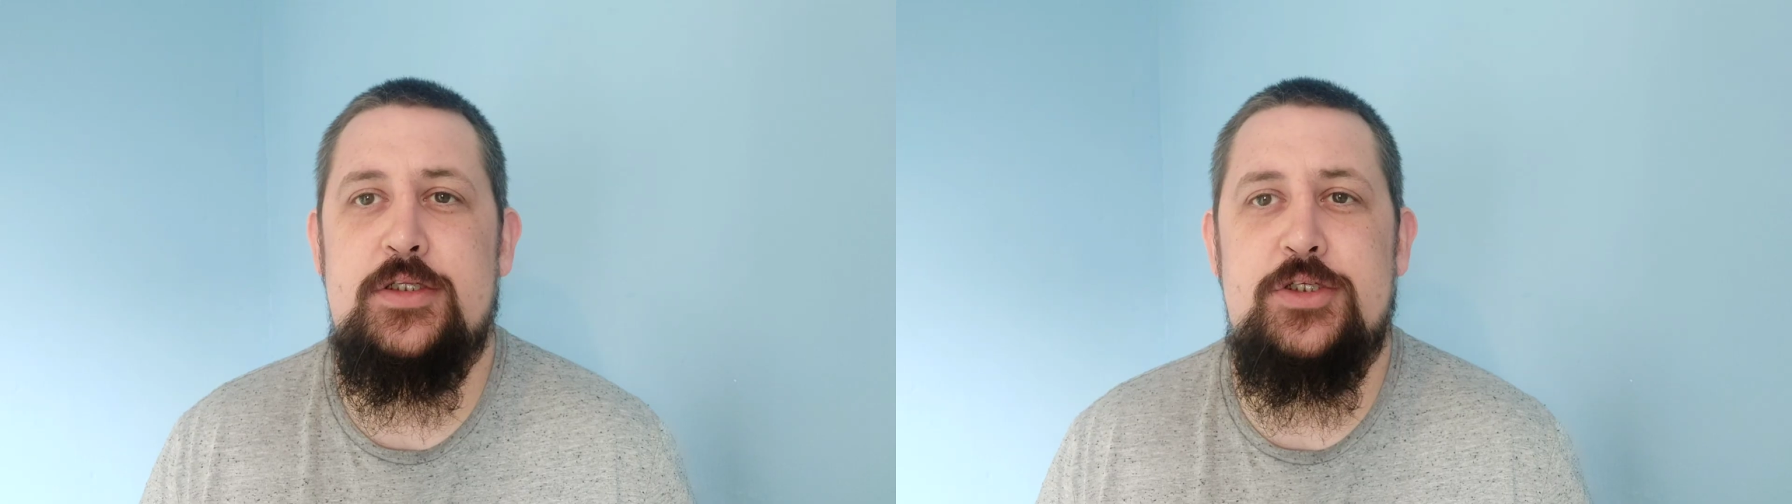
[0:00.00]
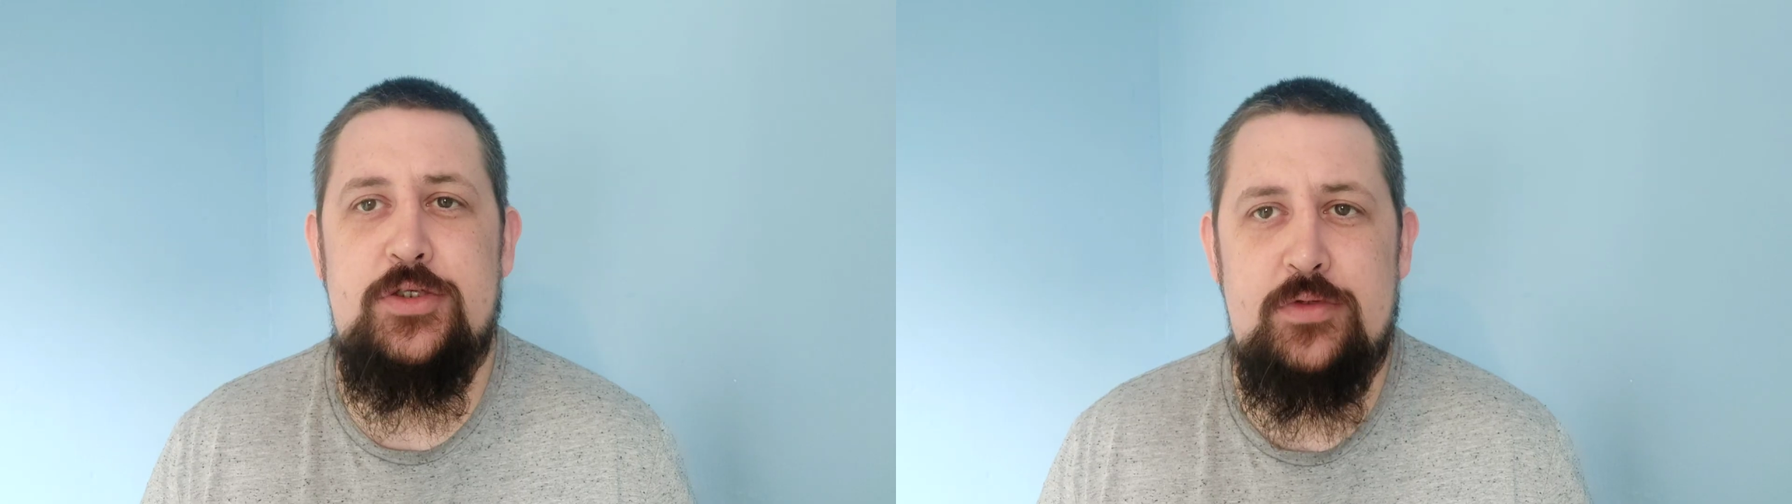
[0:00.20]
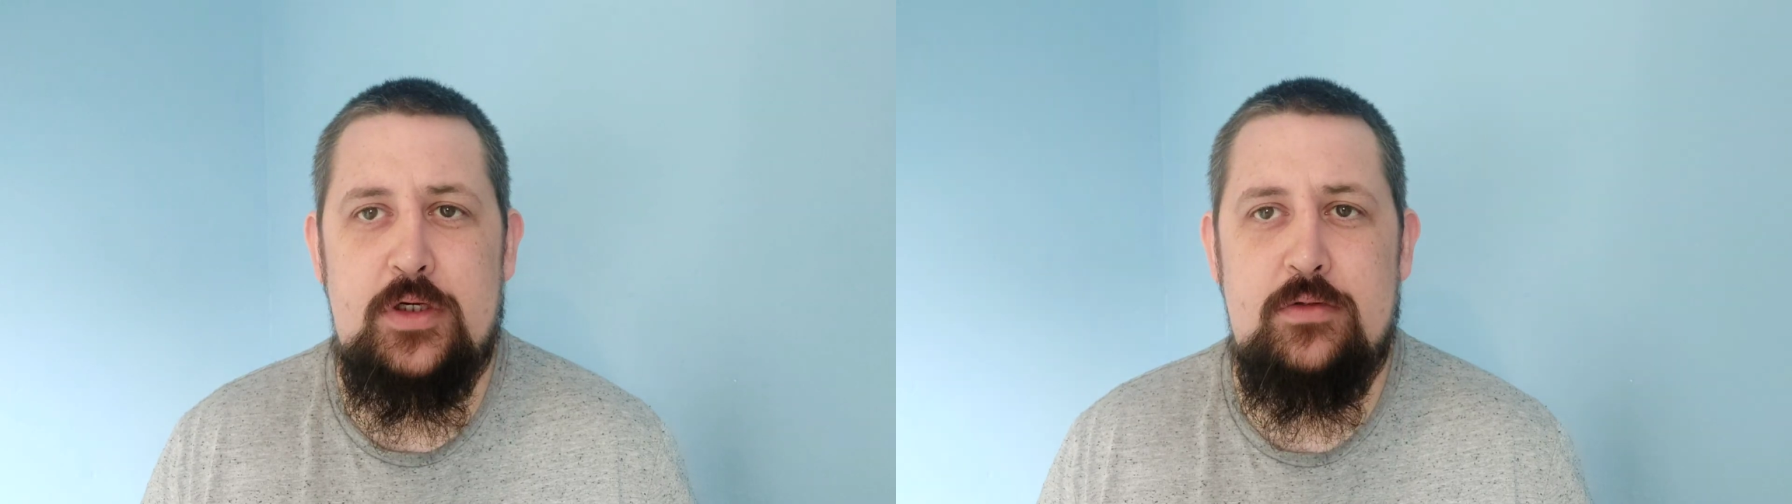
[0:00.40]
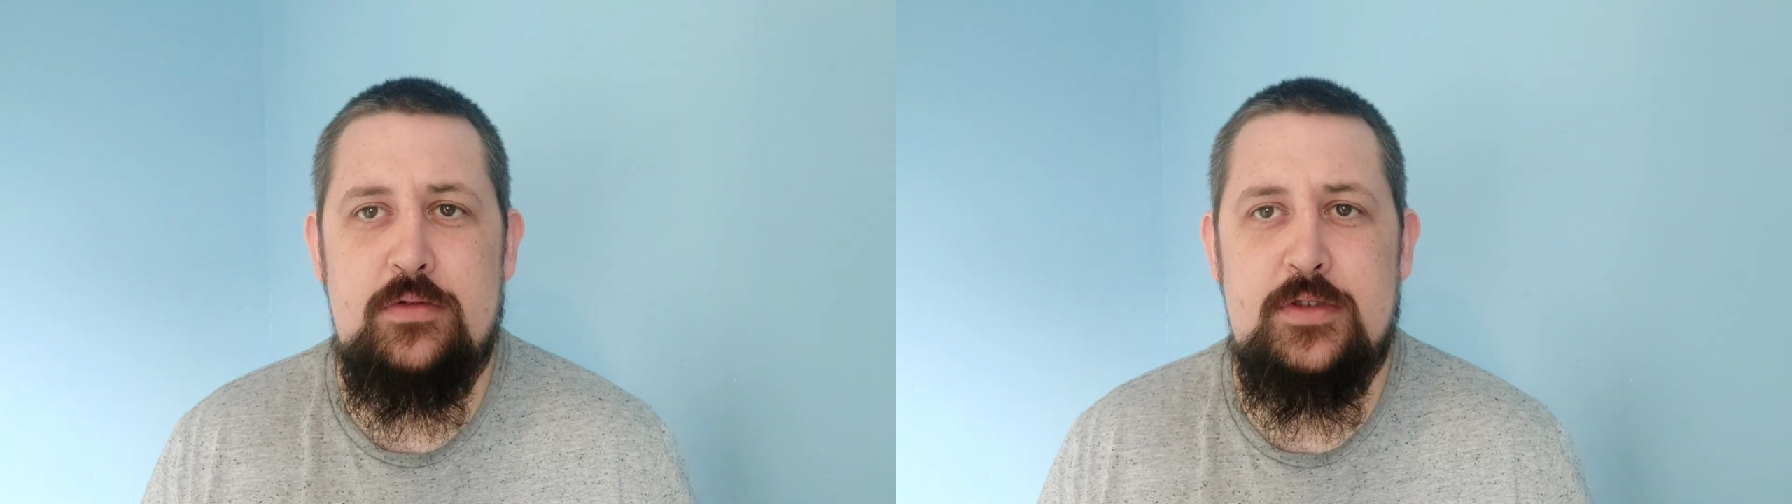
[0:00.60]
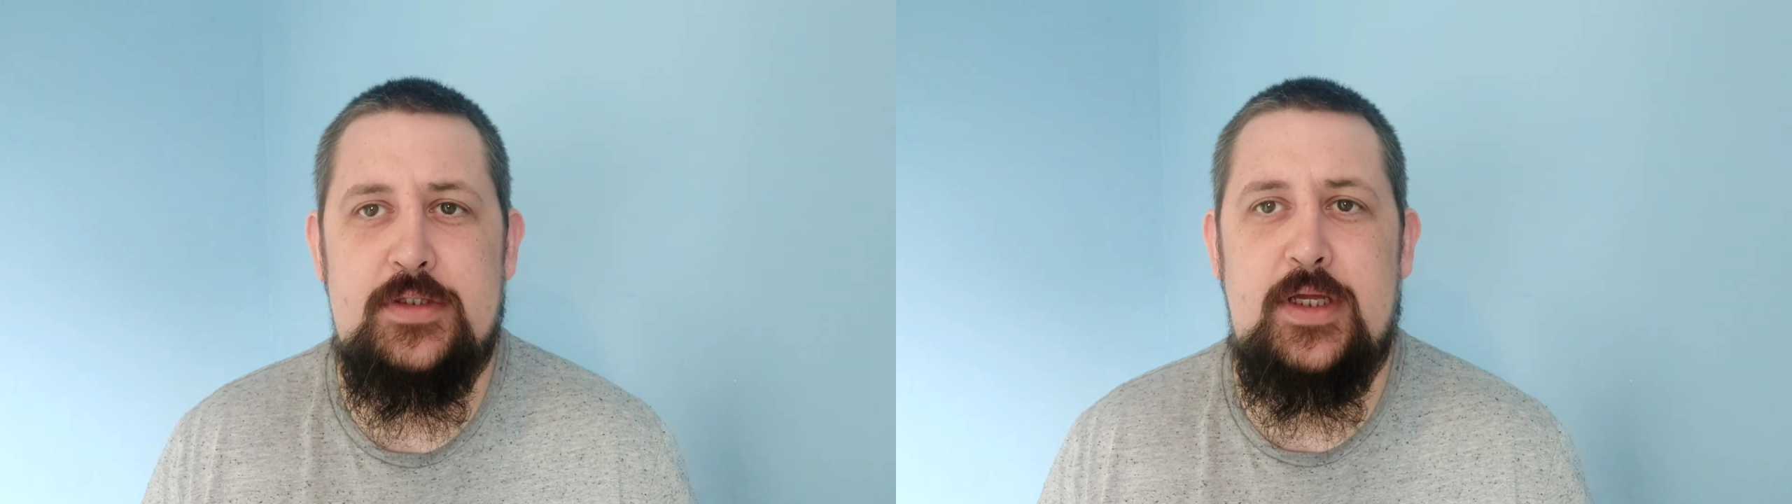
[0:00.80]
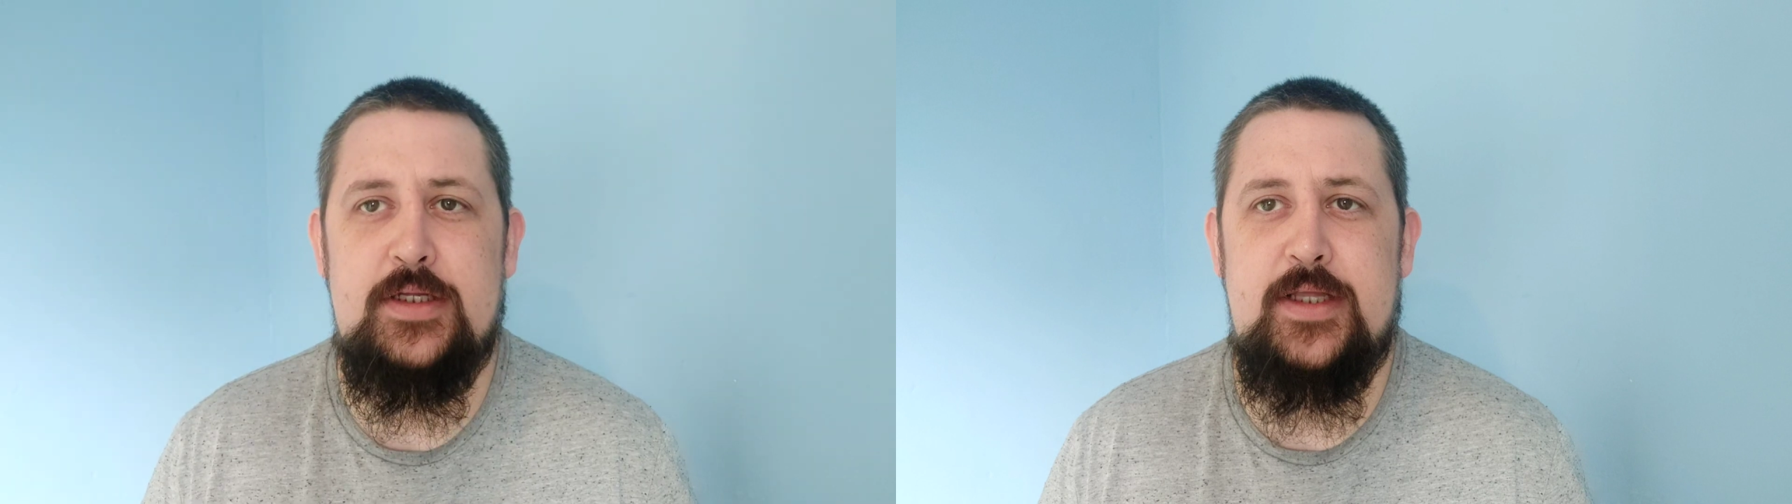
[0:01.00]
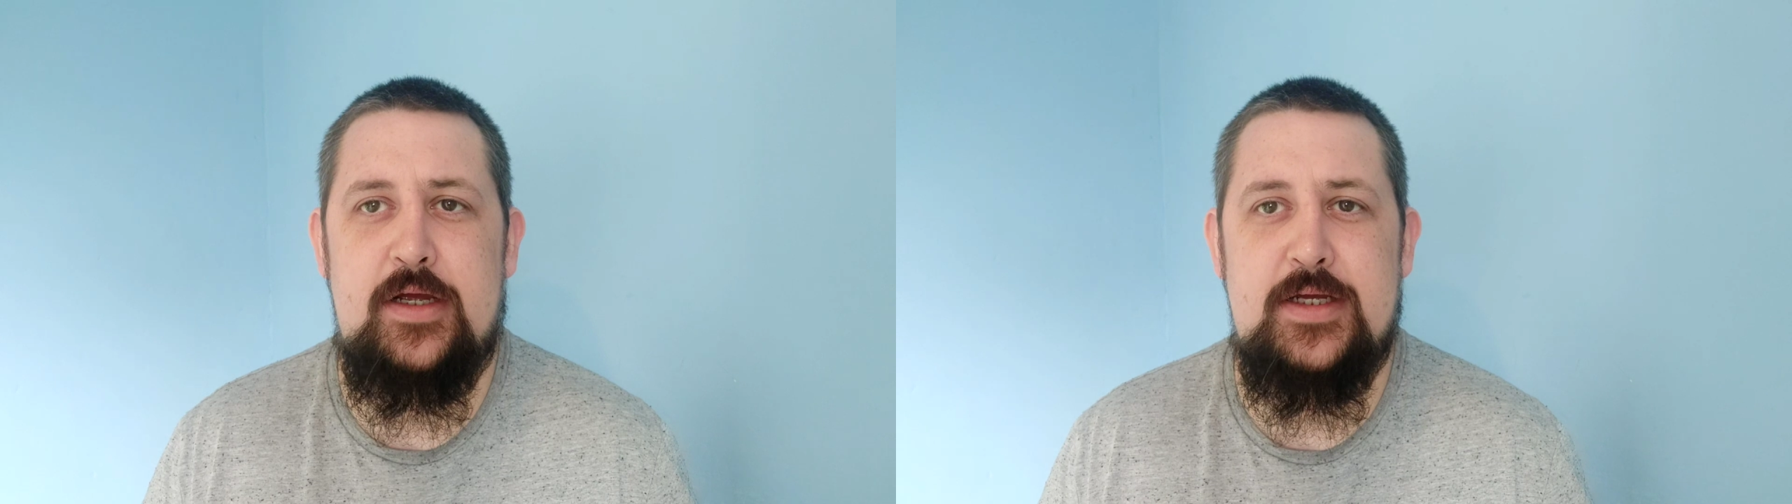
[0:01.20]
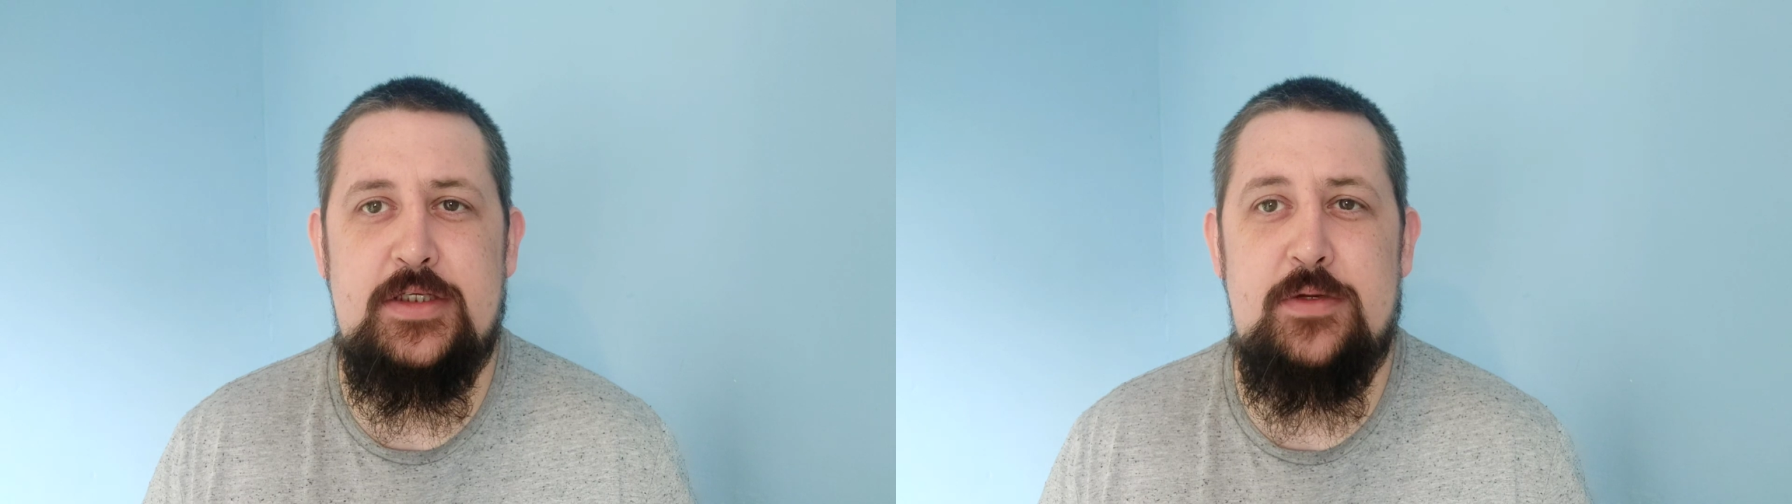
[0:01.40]
Did you know that
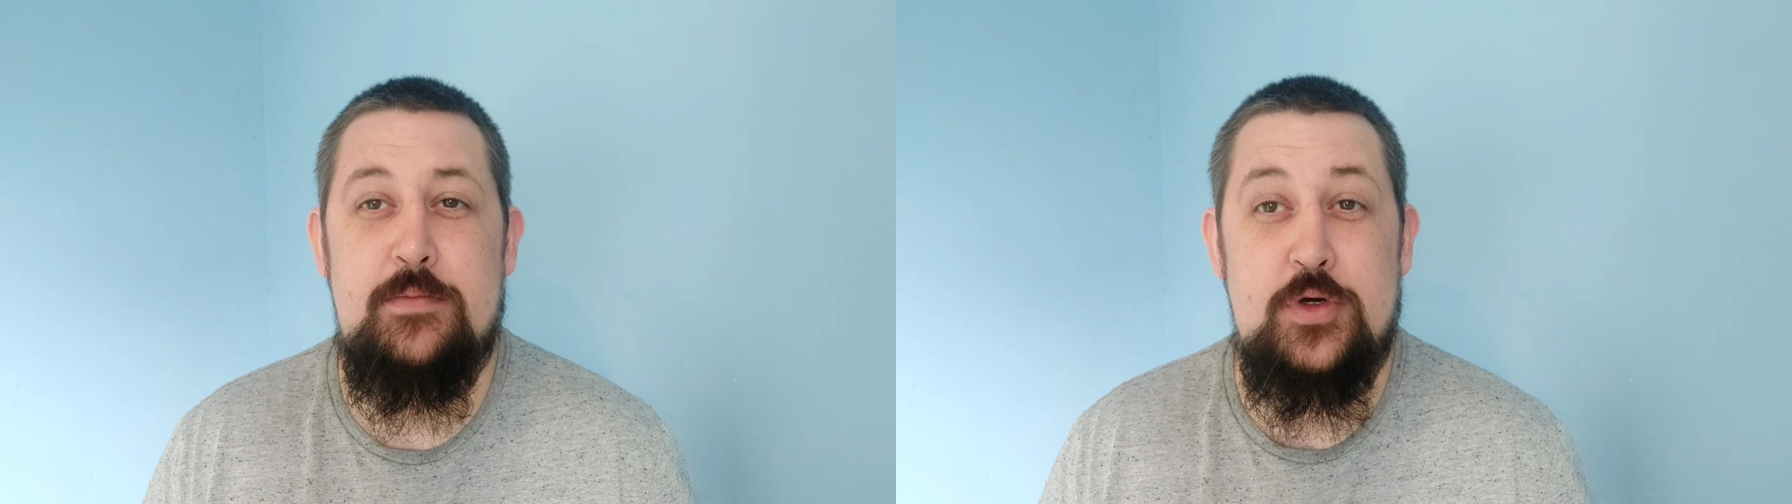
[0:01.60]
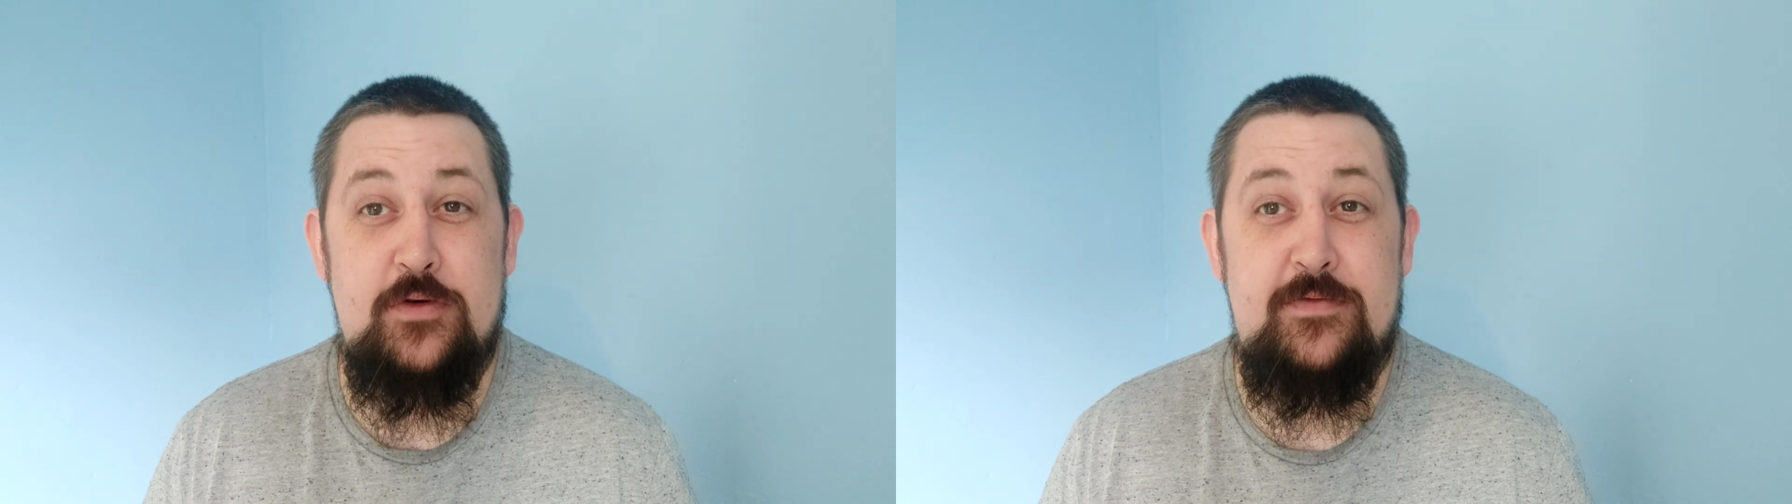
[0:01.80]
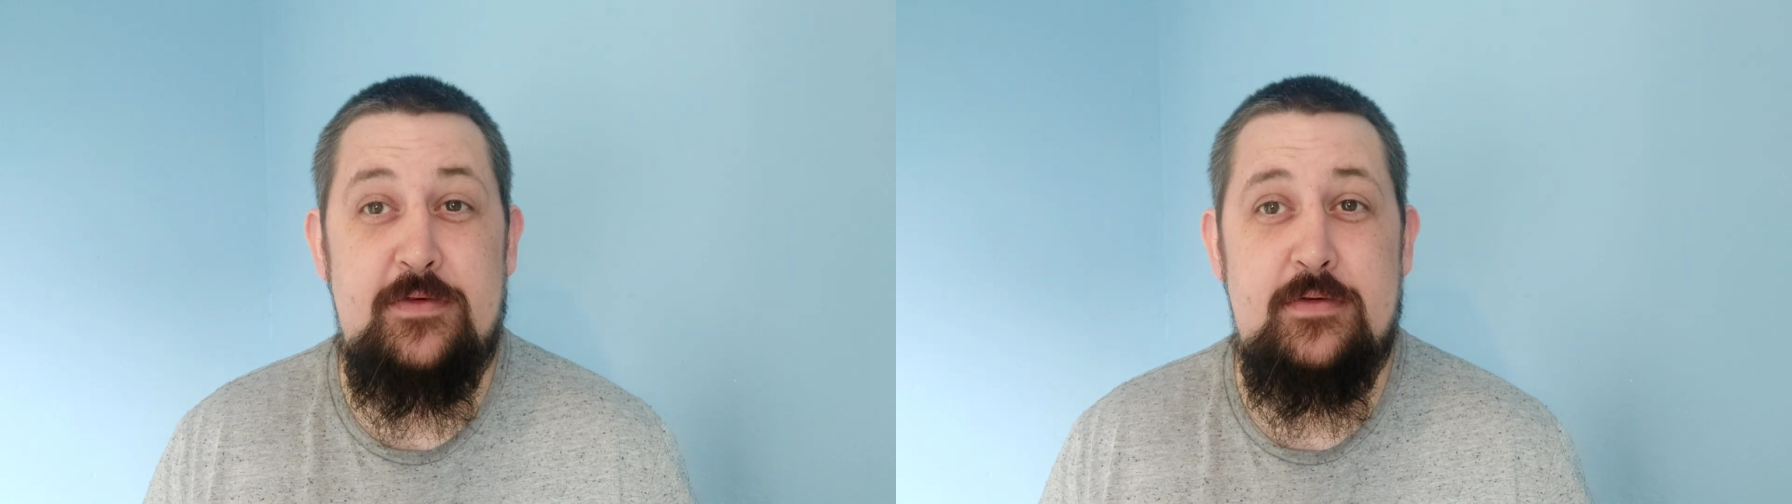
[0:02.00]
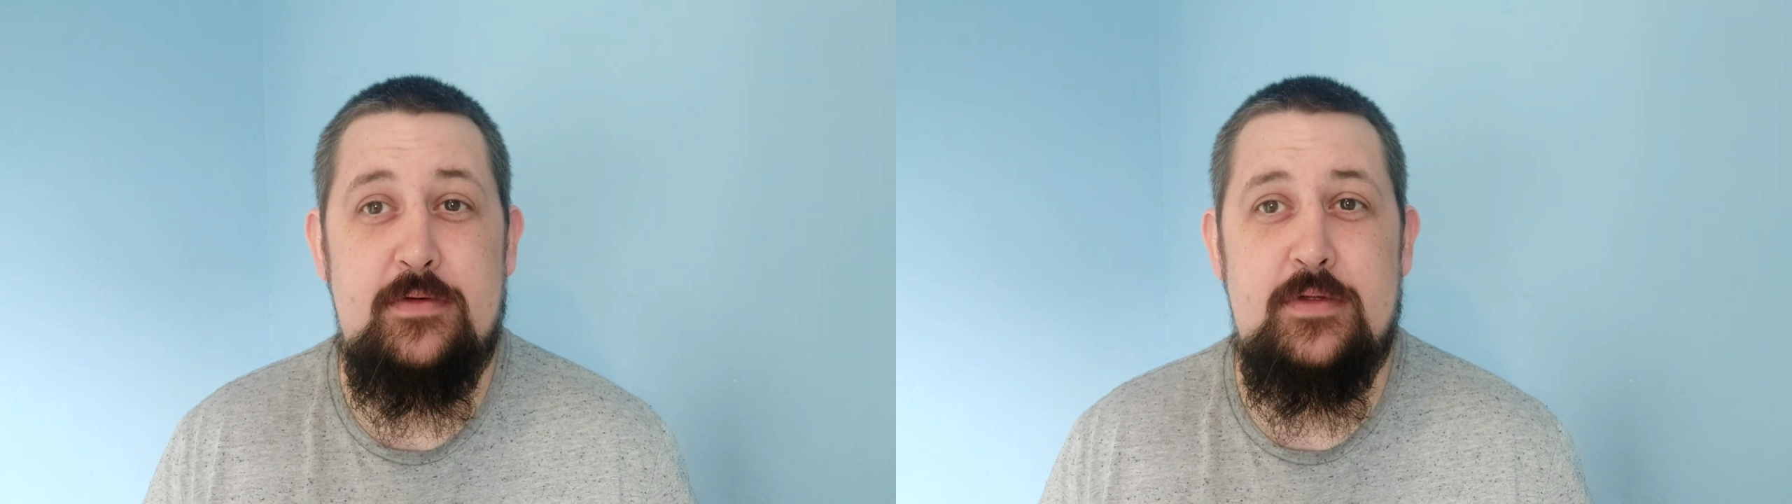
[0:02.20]
there is a move